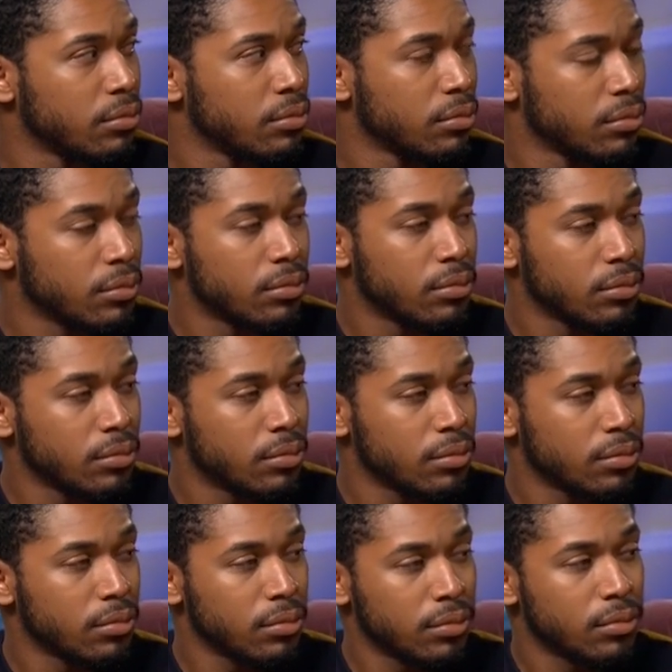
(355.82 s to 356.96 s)

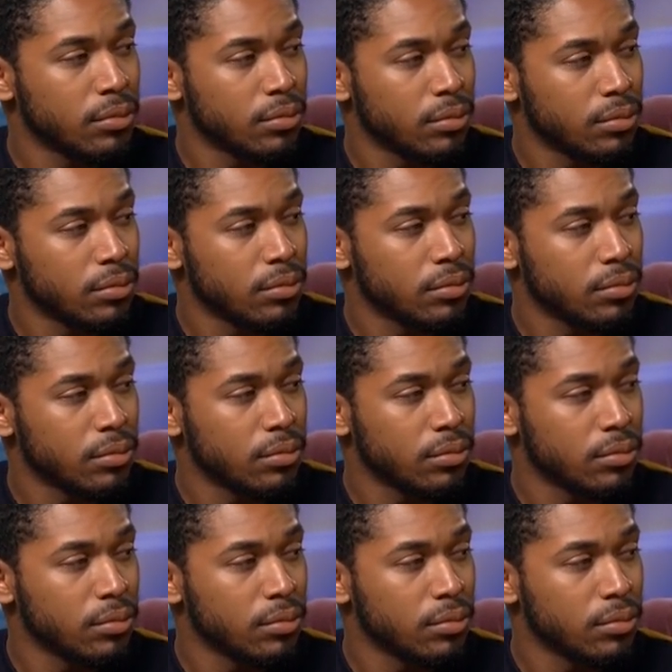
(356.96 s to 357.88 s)
This person isn't speaking.